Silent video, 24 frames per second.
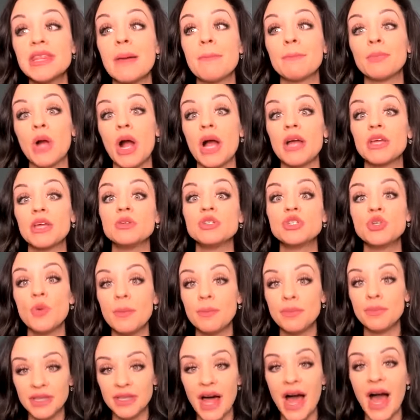that brought you to
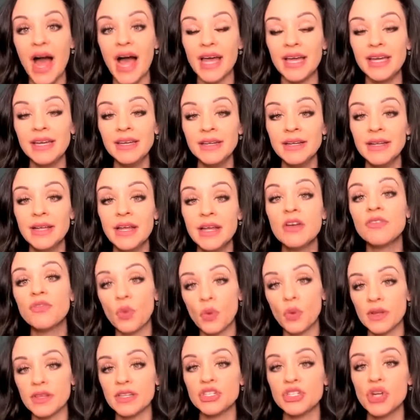apply
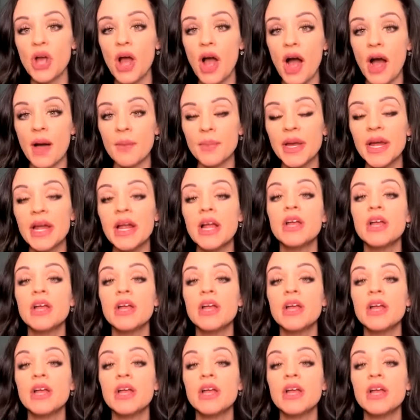for the job.